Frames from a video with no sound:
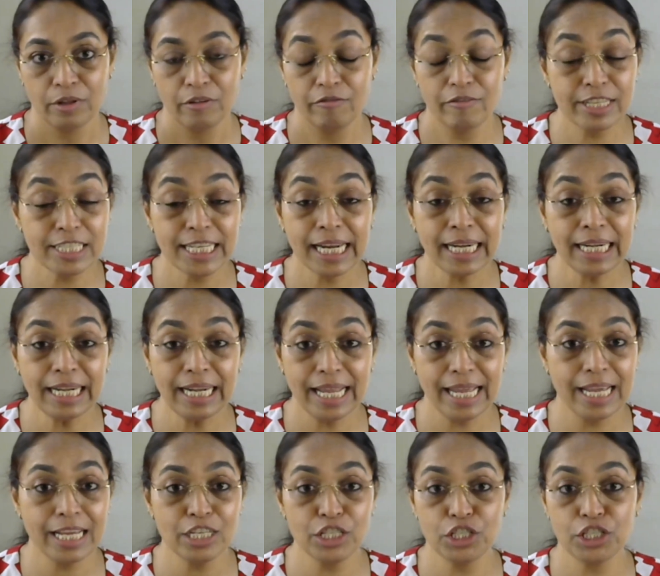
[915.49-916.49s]
which can
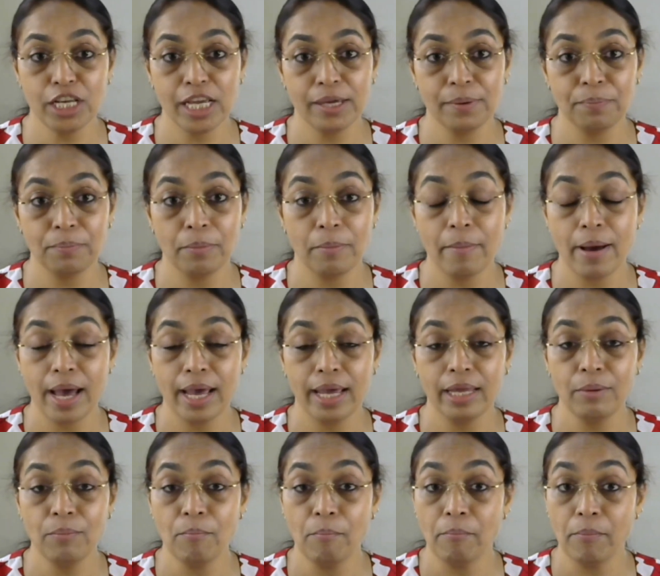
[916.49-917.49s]
take shape
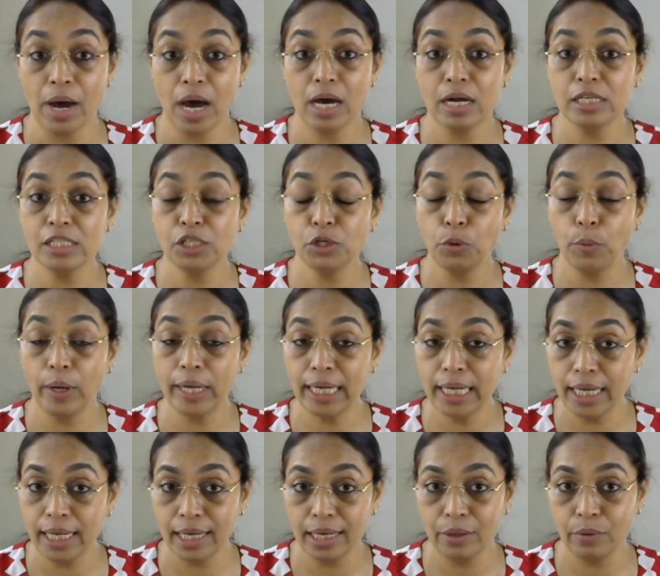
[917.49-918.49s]
by March
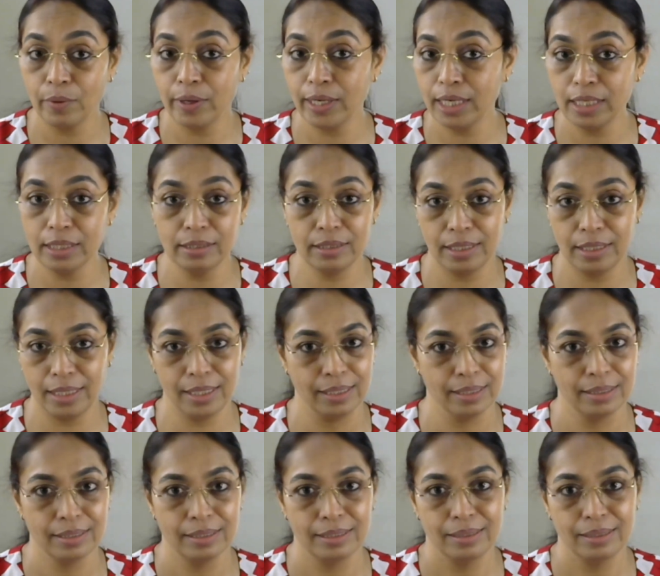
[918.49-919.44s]
2023,